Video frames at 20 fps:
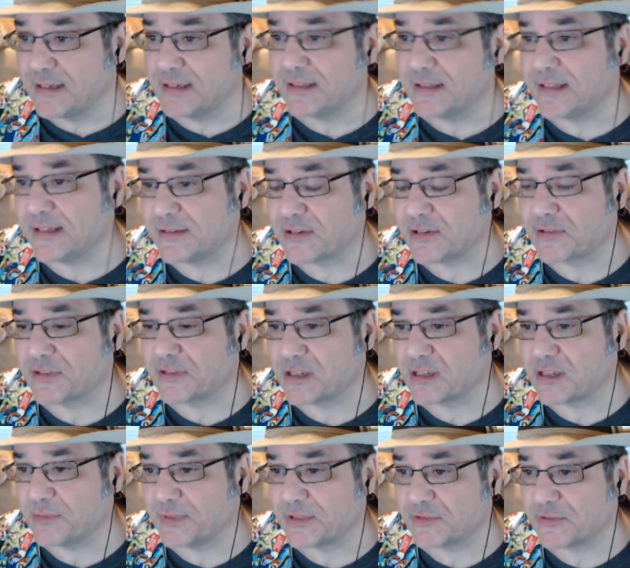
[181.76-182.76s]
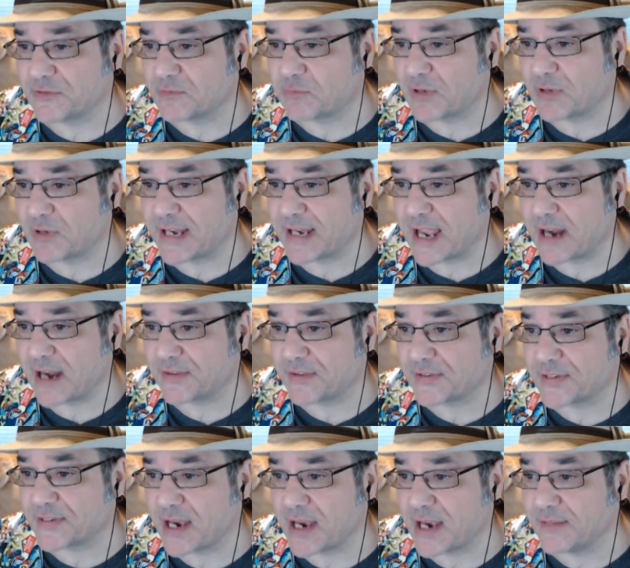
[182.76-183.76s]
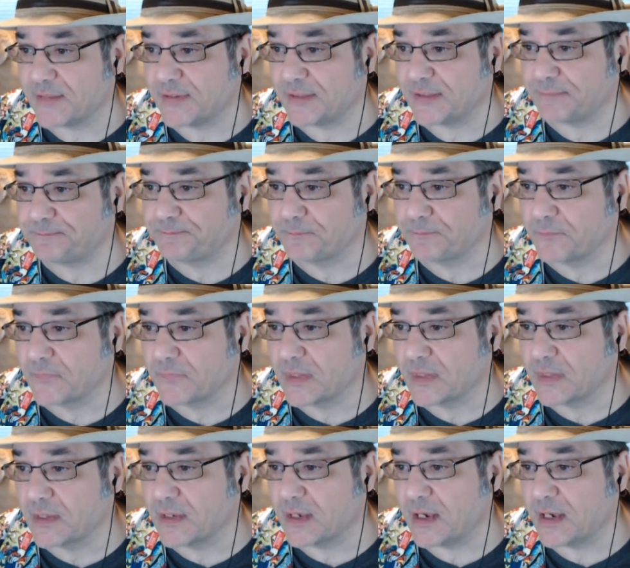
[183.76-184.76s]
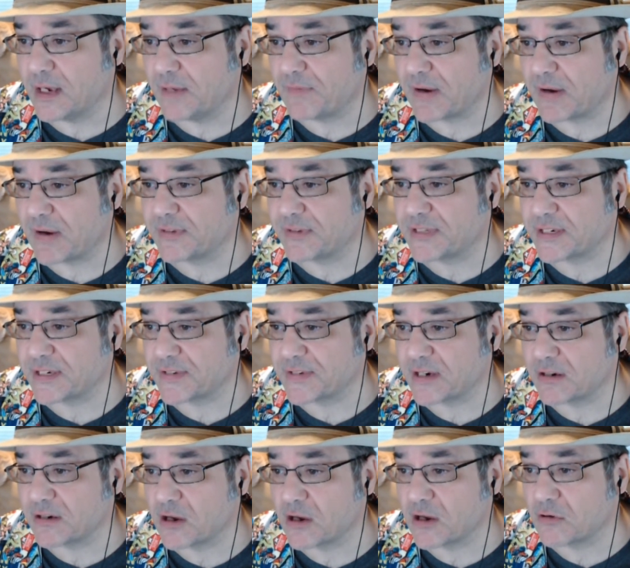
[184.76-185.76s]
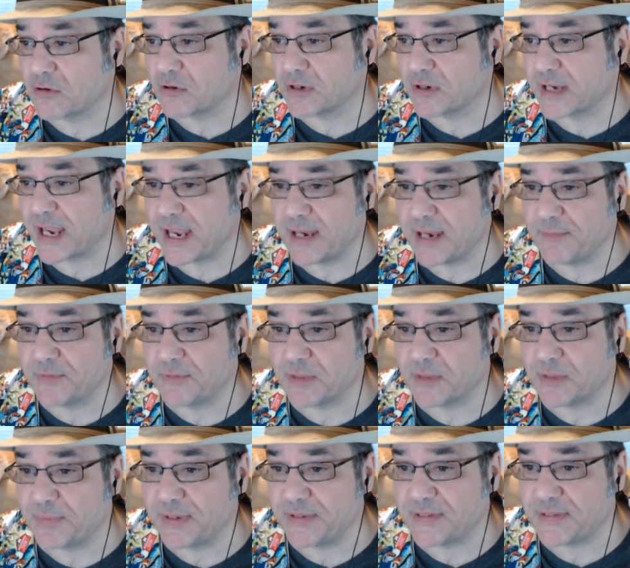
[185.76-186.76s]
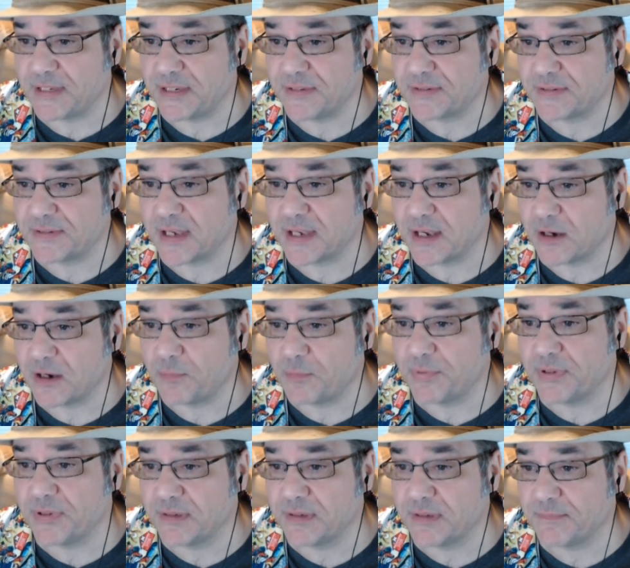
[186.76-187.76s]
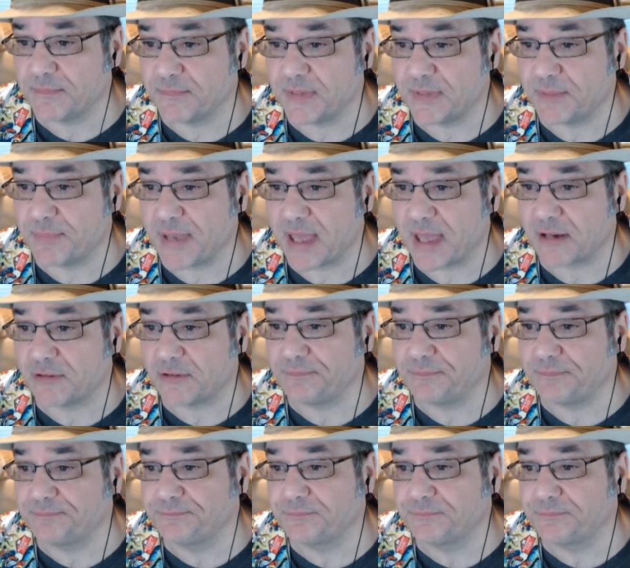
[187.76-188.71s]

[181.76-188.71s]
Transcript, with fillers: these earth elementals break out of the side of it. 5 or 6 Aarakocra came to the PCs to help mid-battle,